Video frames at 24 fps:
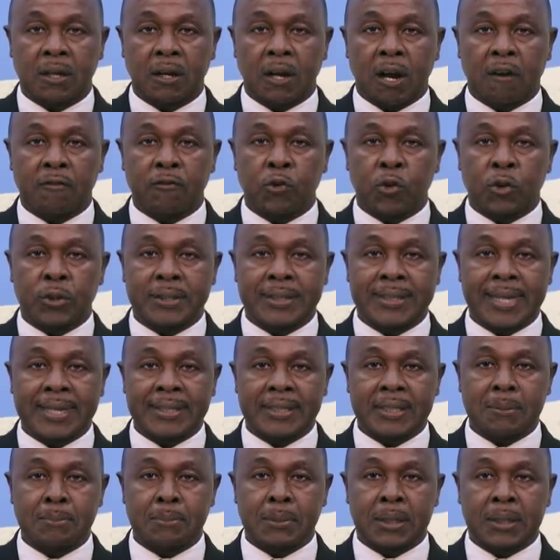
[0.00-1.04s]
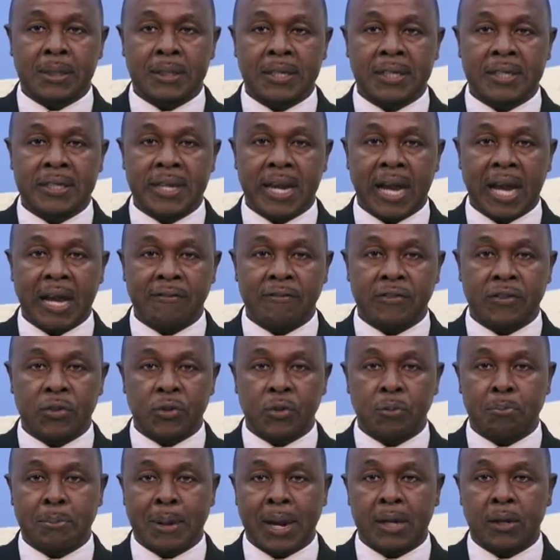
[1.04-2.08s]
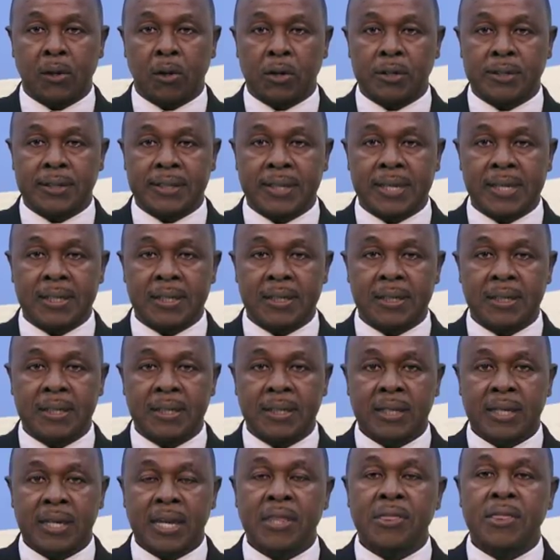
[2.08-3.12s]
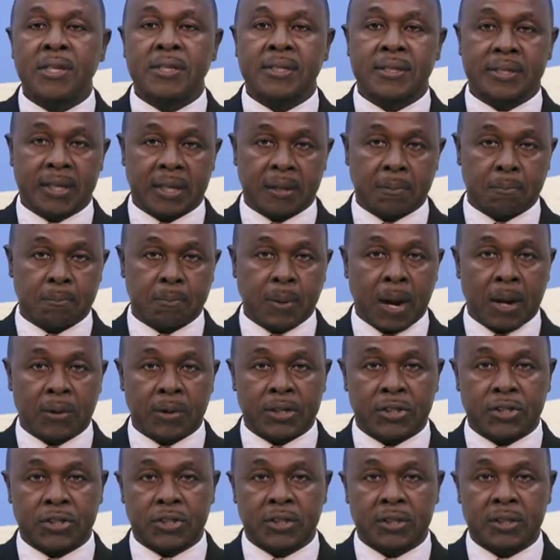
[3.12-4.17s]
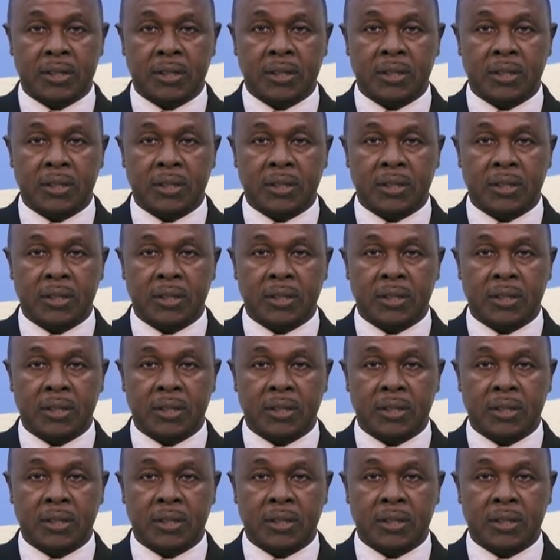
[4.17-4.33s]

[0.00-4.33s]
of Odessa McLean Avenue, Mylores Hill, in the same parish.